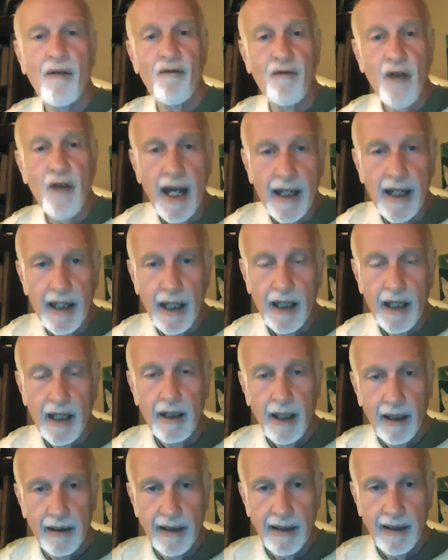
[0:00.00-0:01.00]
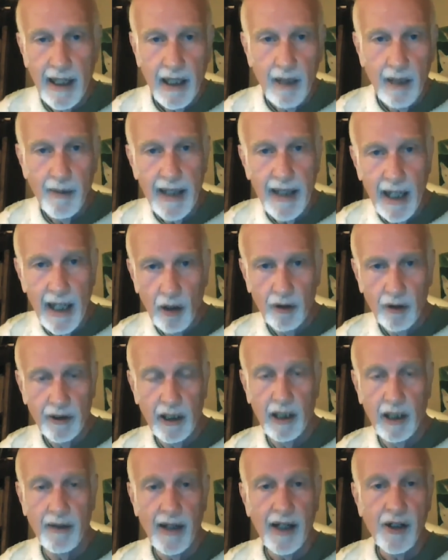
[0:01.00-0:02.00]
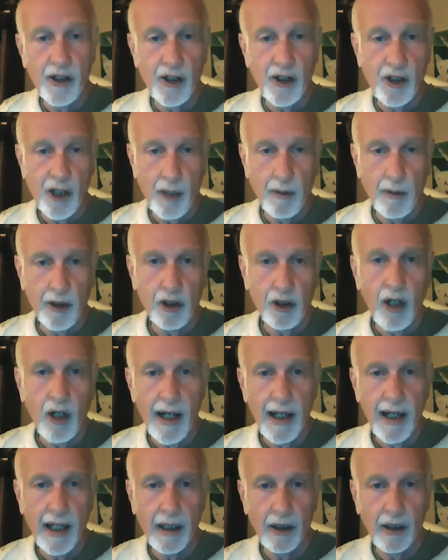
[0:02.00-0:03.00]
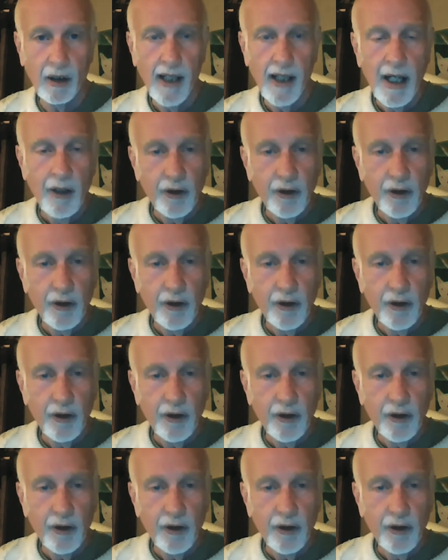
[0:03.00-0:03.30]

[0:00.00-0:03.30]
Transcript: Vega, Deneb, and Altair. That's the summer triangle.